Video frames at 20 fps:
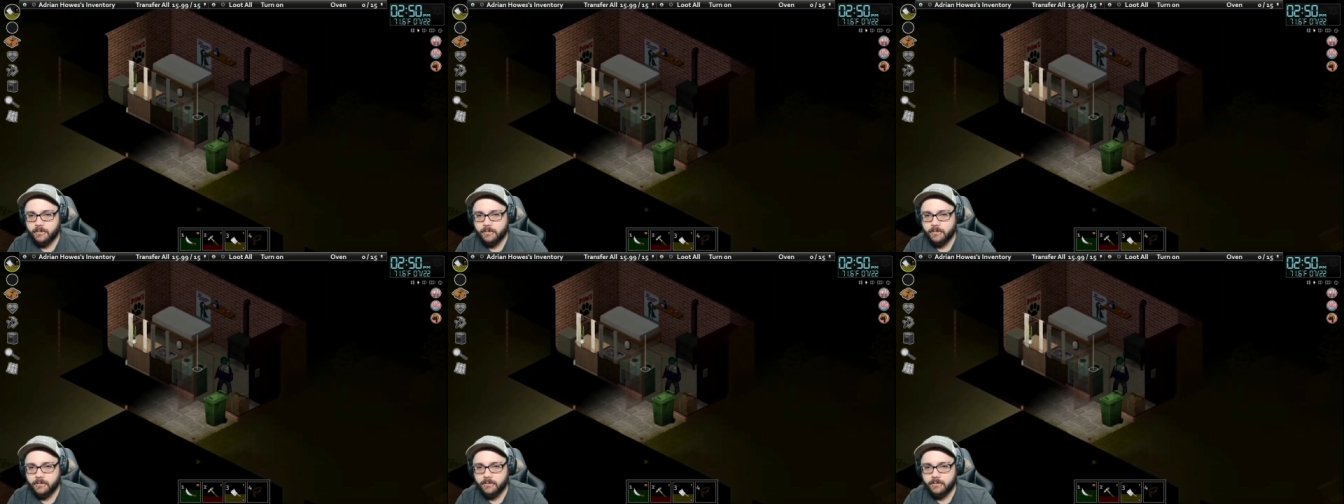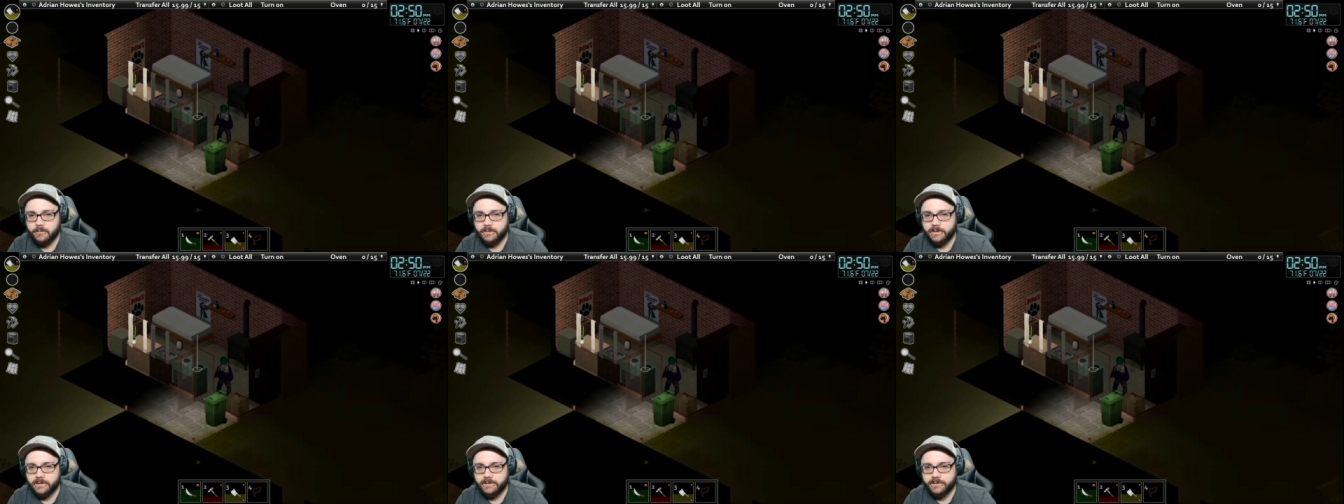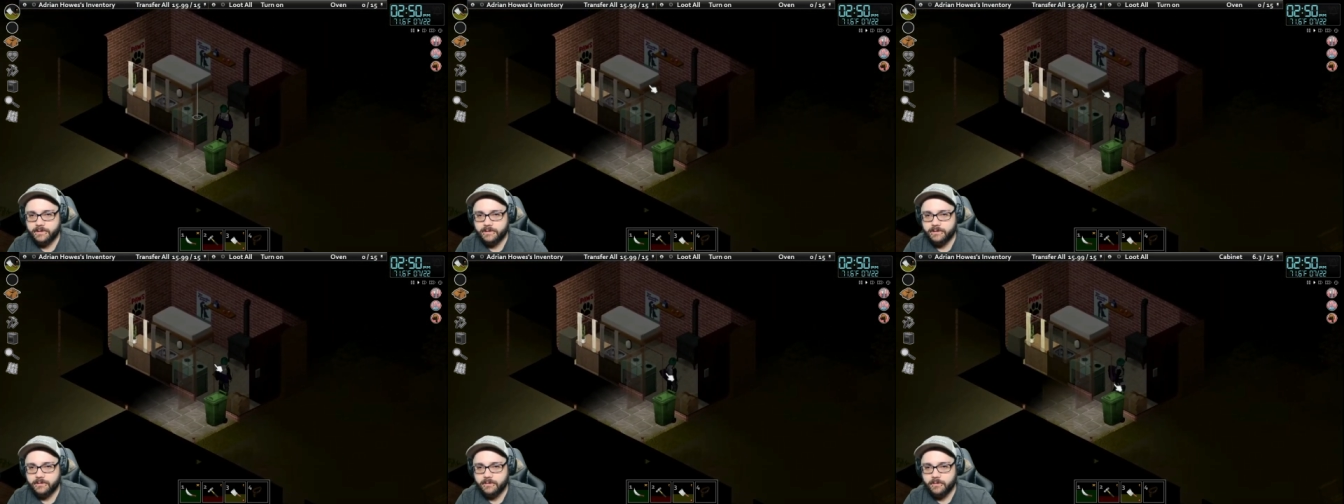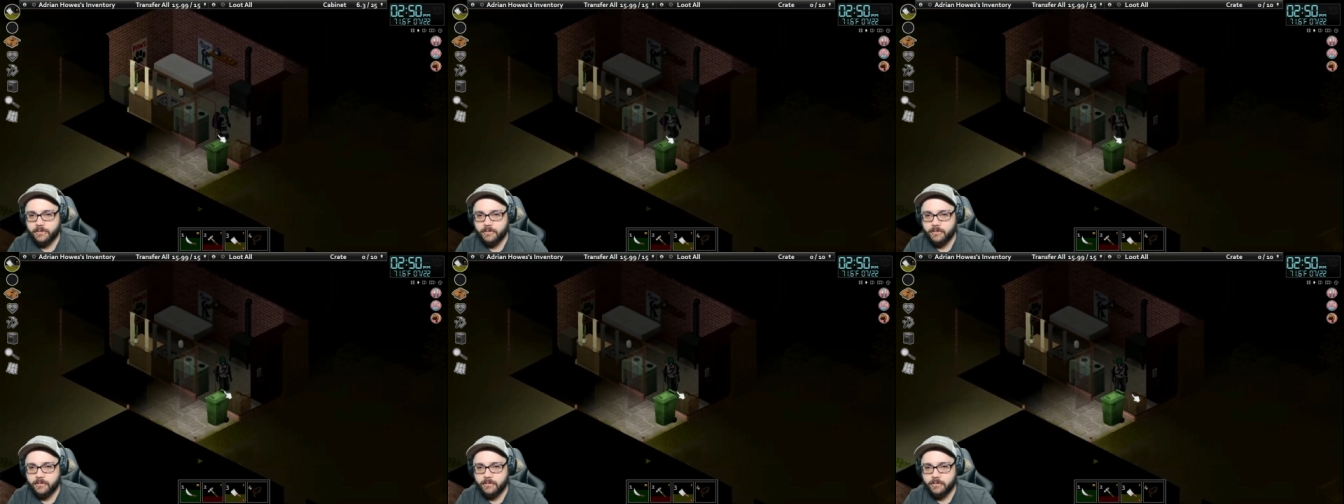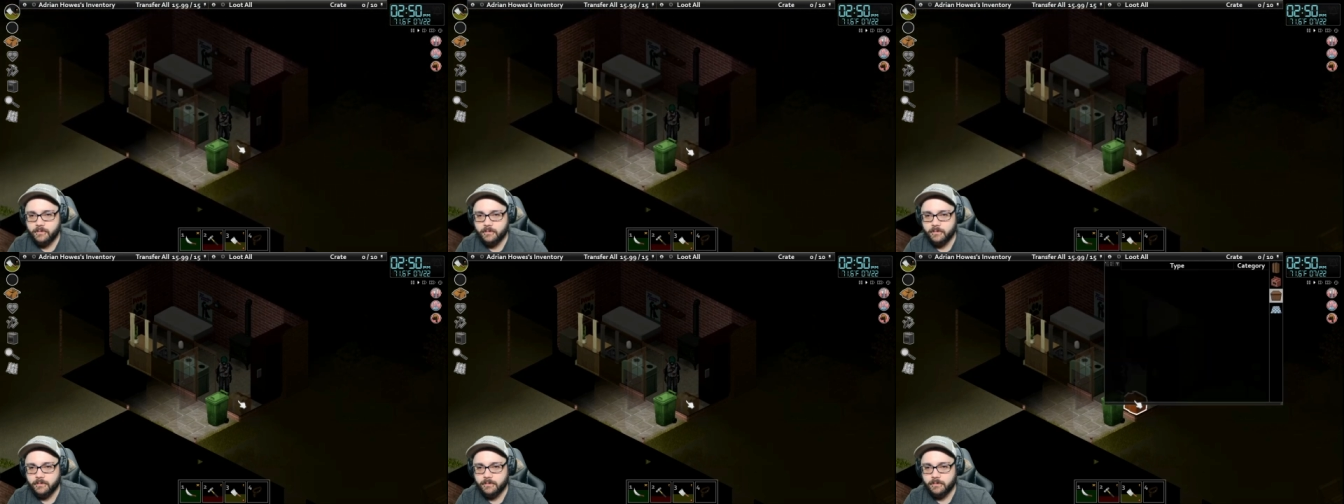Ooh, this is
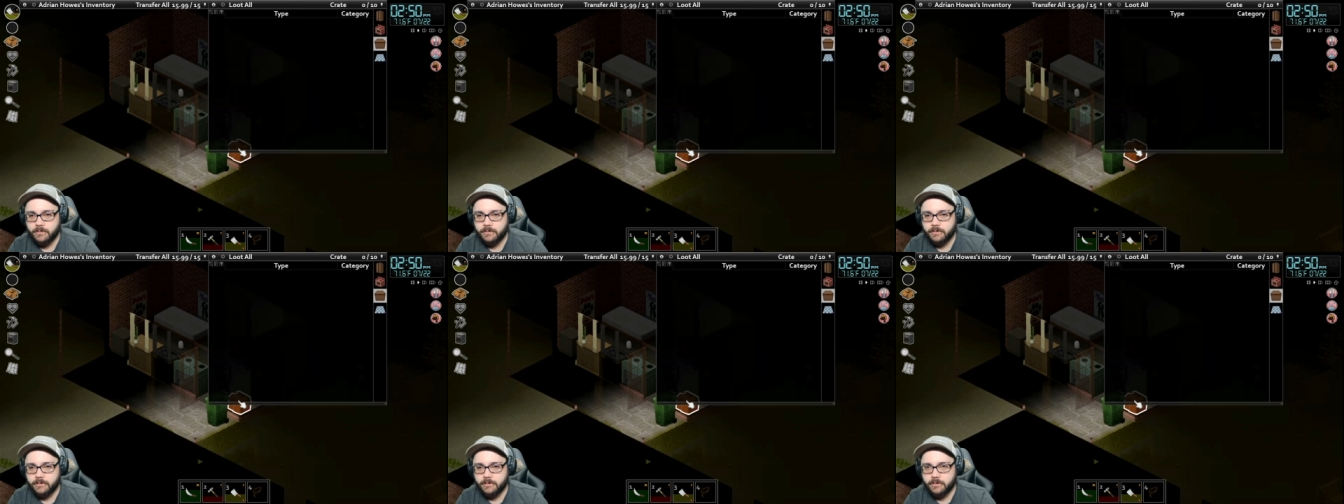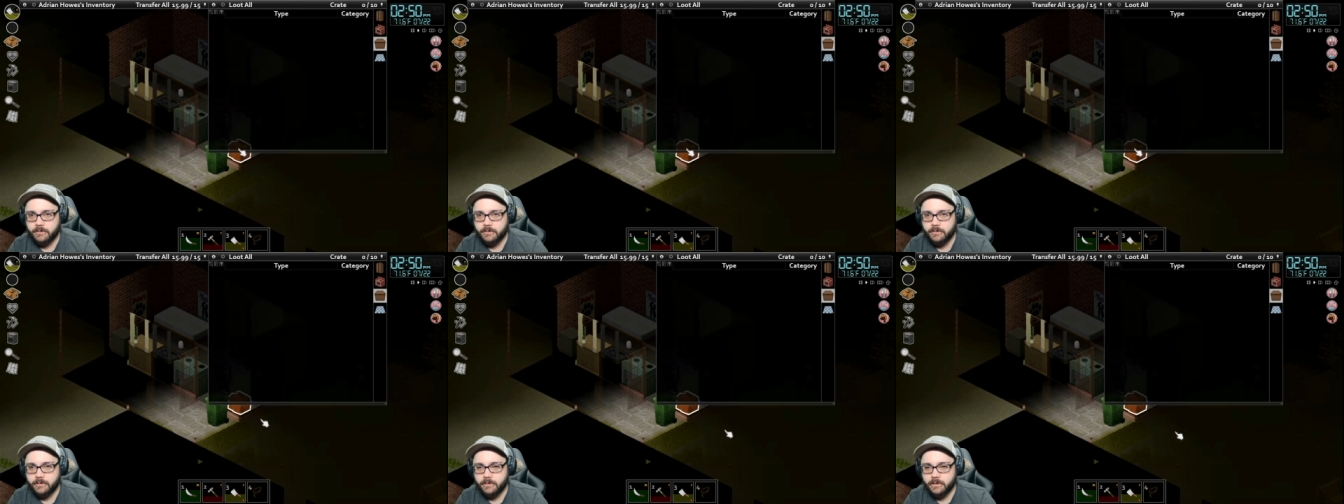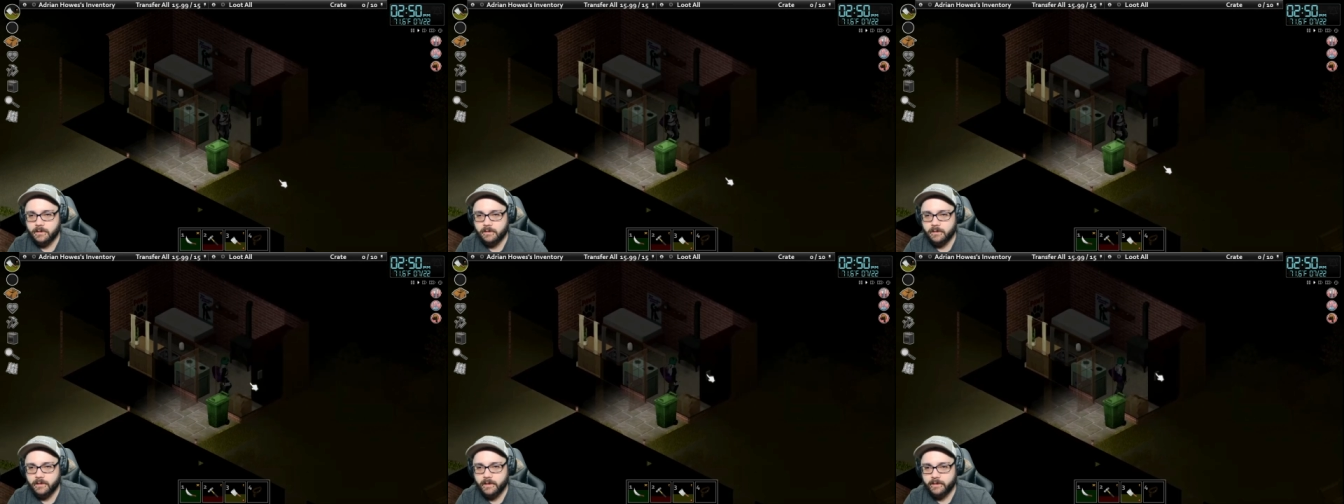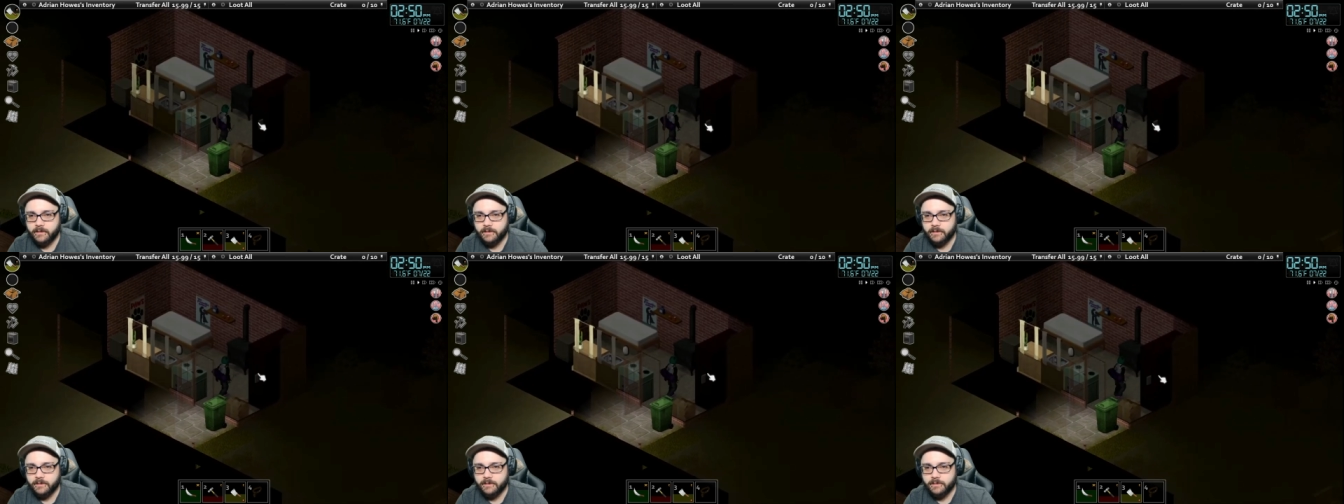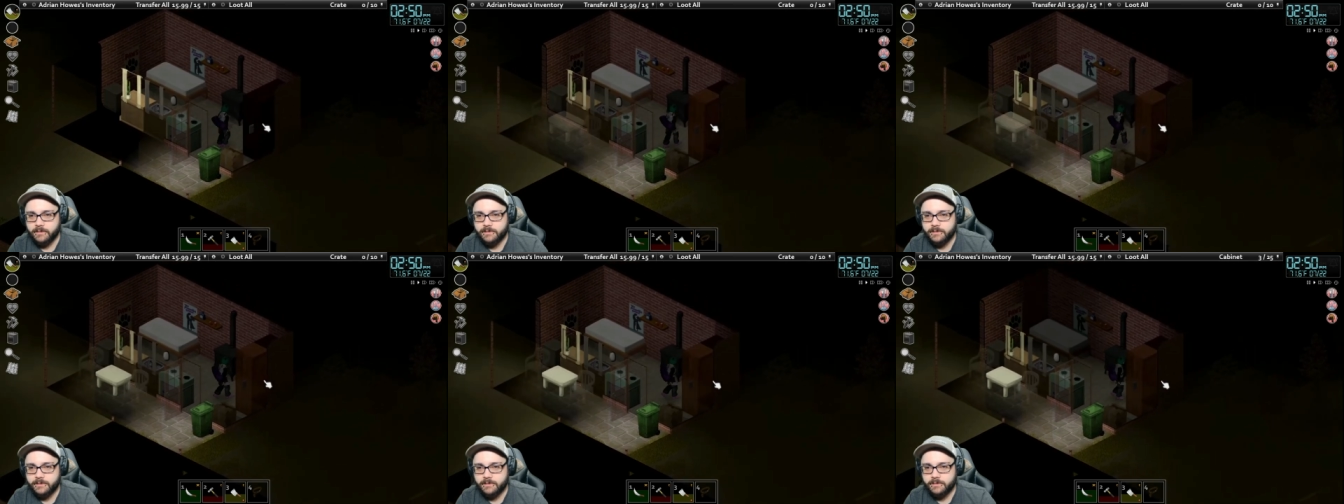cool. I like this.